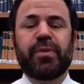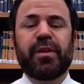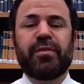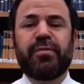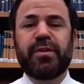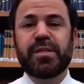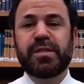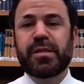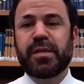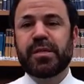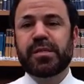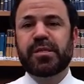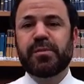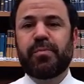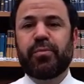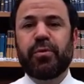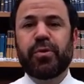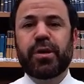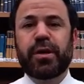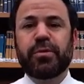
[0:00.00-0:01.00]
If he's going to
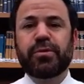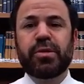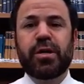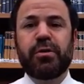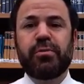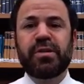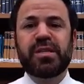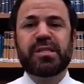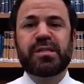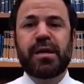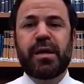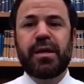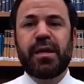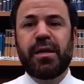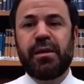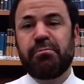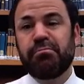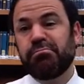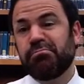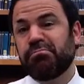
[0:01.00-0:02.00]
support our Torah
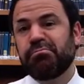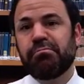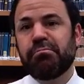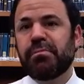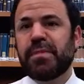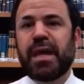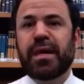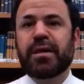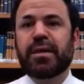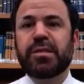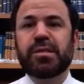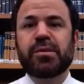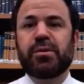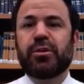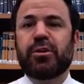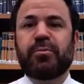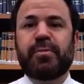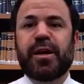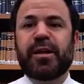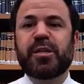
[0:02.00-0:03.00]
study, not
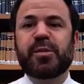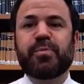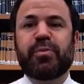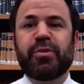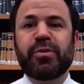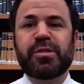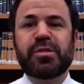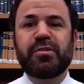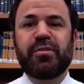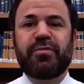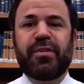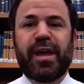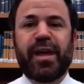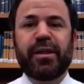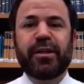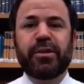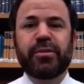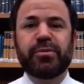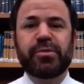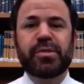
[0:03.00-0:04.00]
concerned about his personal
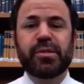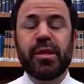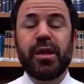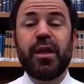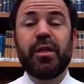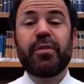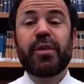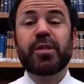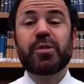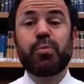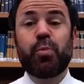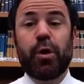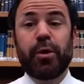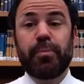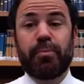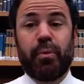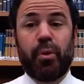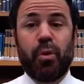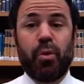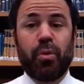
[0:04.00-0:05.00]
values. That's
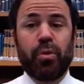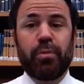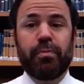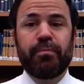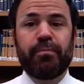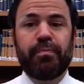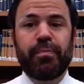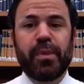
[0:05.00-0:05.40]
one poll.